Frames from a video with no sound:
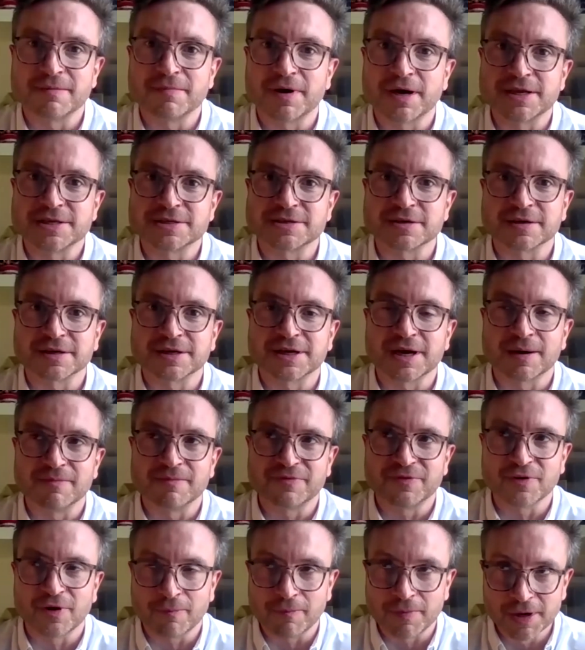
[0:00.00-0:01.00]
money's going to come
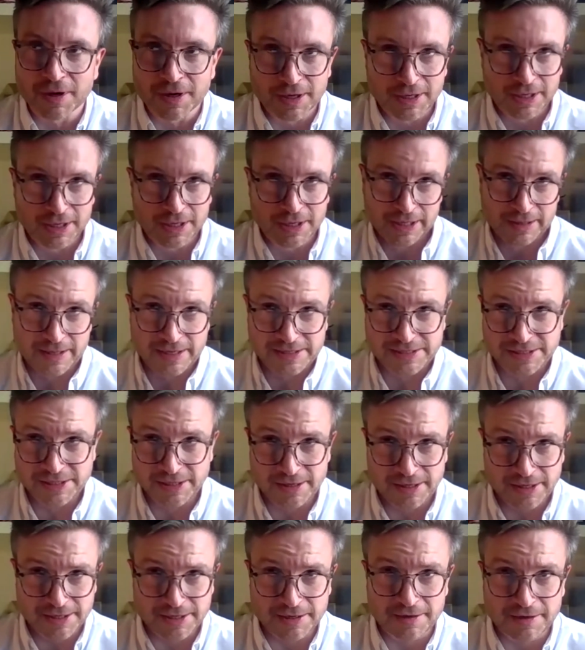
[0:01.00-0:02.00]
from. They
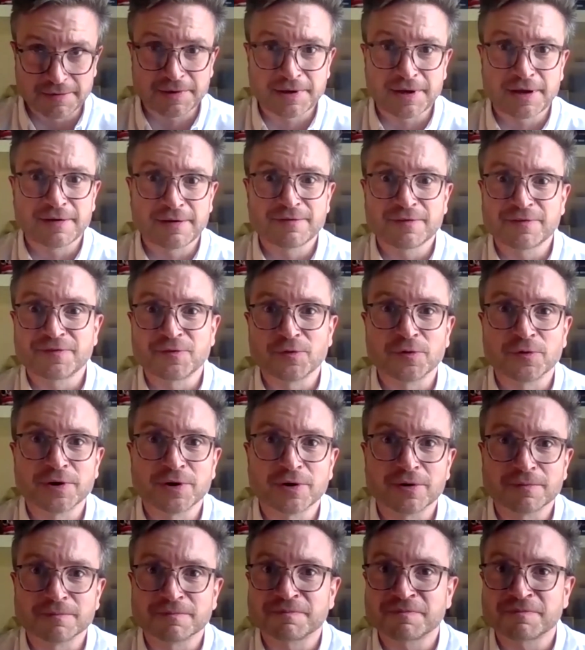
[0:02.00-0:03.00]
certainly can't kind of afford it
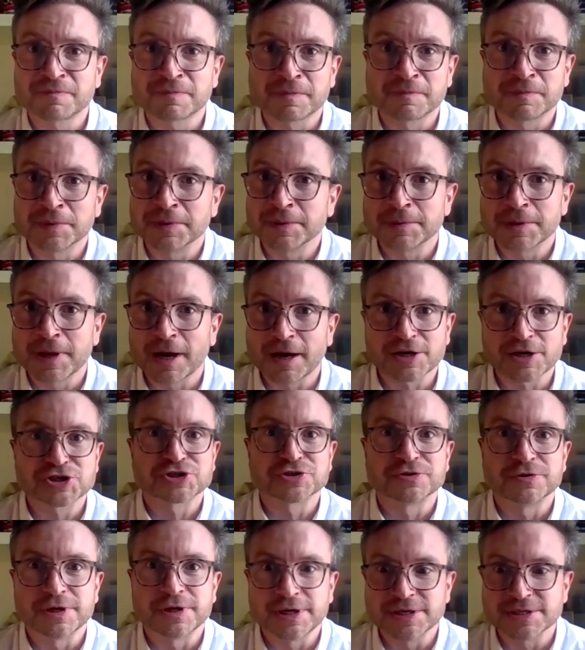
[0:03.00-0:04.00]
on
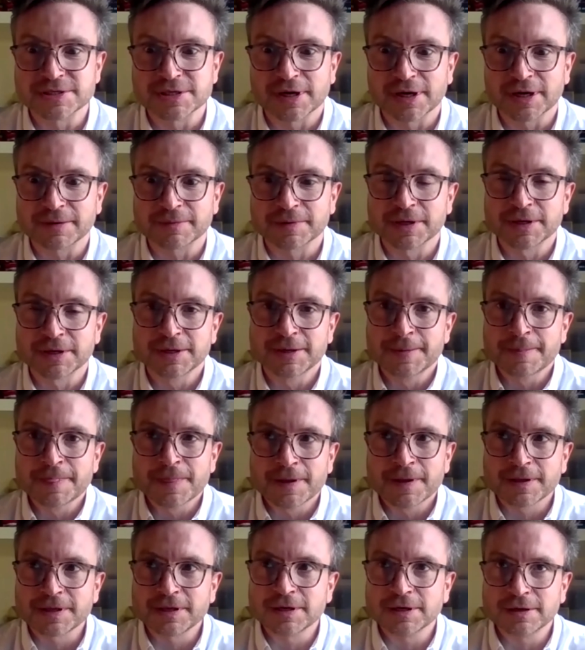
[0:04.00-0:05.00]
luxuries like,
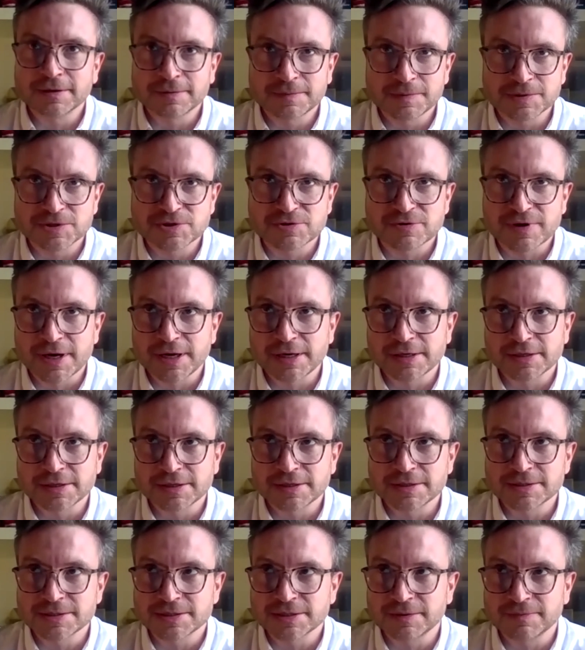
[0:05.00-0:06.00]
the
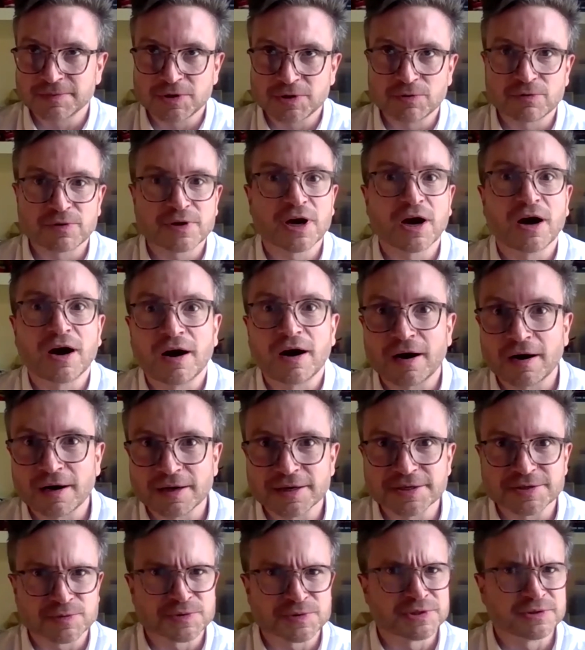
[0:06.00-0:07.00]
trainers and new
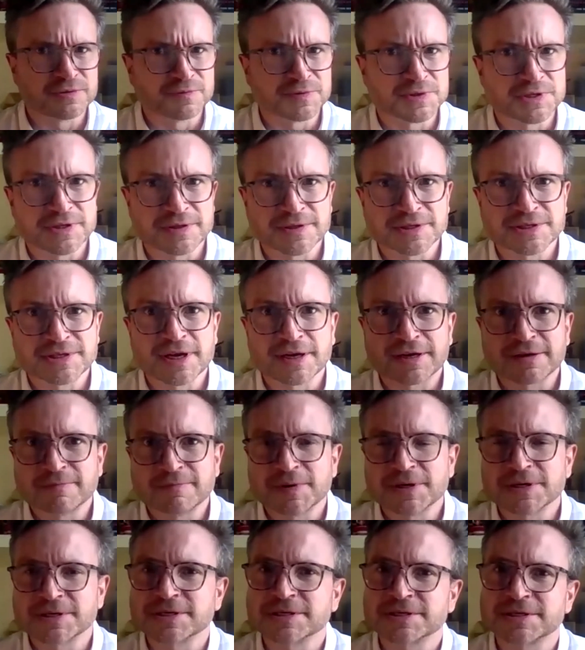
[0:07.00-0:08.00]
cars, which is obviously the second
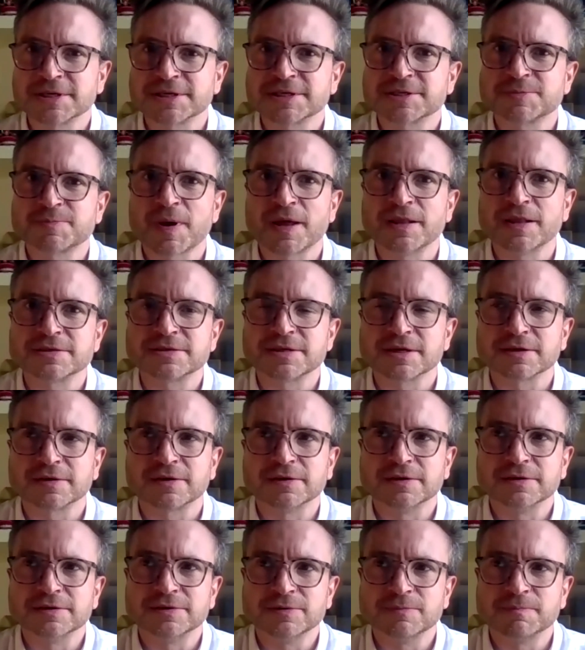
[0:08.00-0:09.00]
biggest expense they're
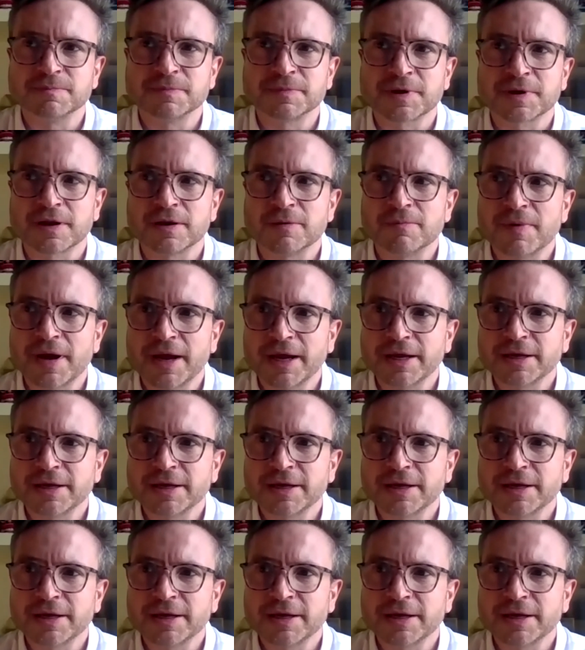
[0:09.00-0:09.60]
going to make.